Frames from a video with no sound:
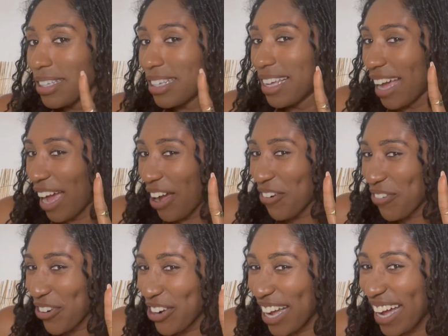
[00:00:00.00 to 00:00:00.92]
I
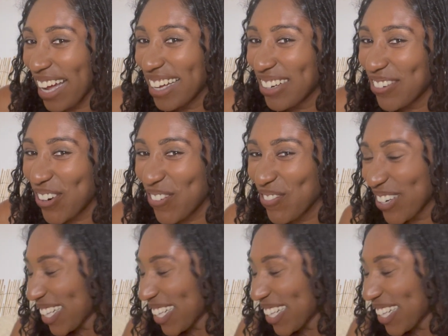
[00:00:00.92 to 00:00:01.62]
forgot one more